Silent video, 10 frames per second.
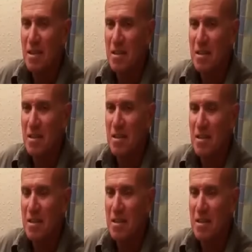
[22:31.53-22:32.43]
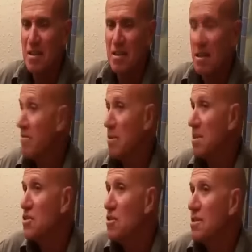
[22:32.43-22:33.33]
and uh,
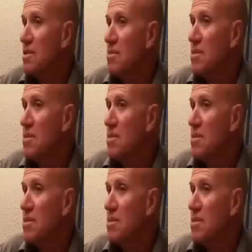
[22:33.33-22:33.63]
everybody saw it.